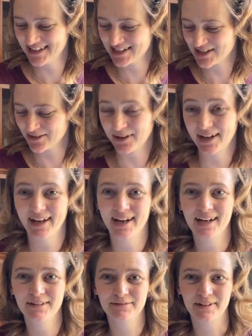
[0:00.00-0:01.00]
So I
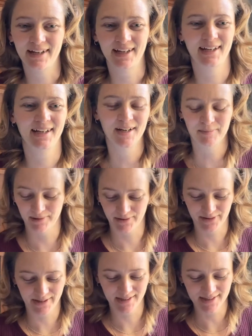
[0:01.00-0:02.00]
have a couple of
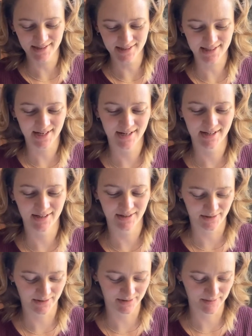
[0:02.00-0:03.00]
things
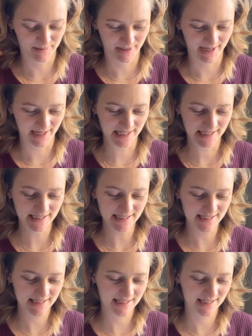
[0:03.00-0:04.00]
on my
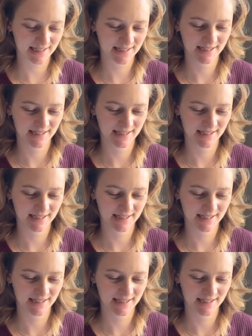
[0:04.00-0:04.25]
list.